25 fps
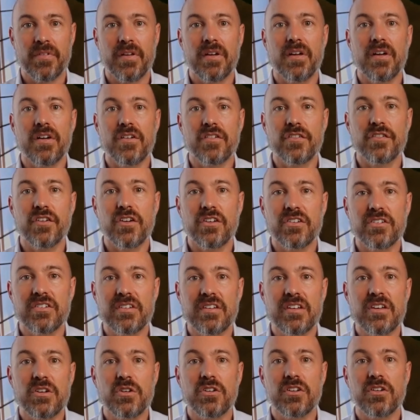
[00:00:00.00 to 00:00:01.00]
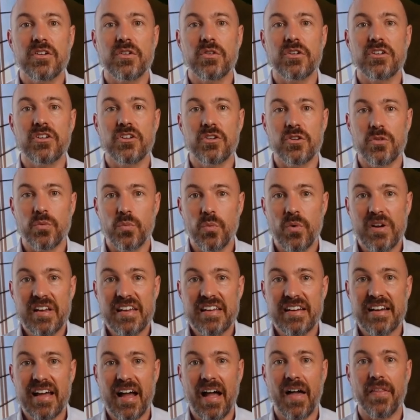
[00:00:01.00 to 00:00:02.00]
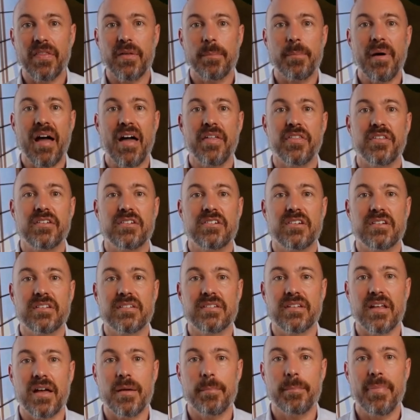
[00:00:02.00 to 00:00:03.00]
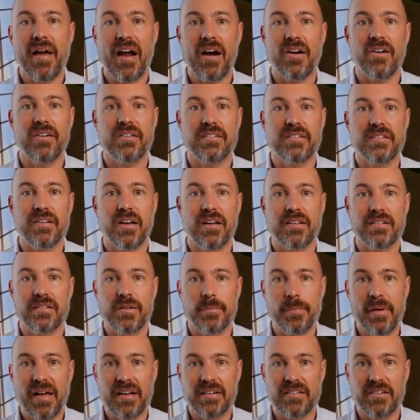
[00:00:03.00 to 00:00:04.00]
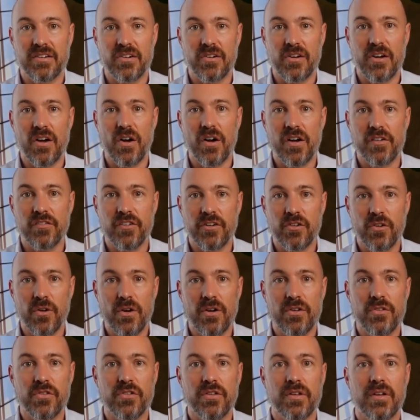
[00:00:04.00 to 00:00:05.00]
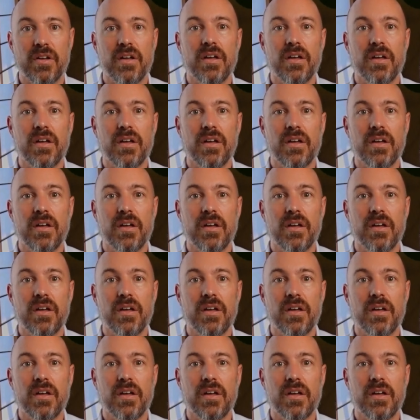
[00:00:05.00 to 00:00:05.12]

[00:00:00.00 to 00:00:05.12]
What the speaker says: Firstly, you weed out the pathogens like parasites or bacteria overgrowth,